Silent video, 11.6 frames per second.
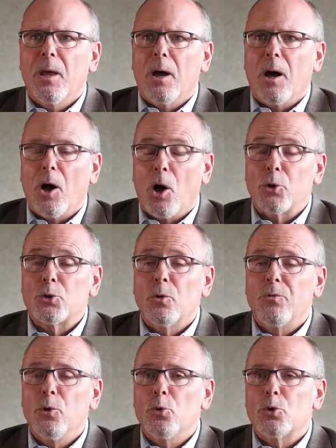Also,
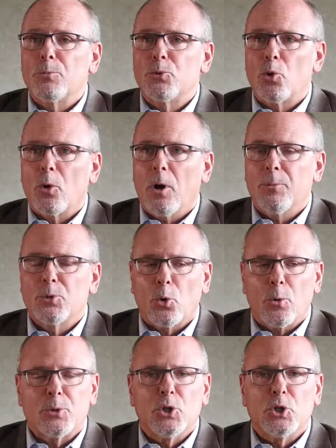if you use
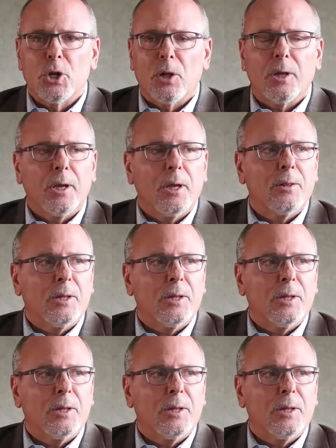absorption chilling,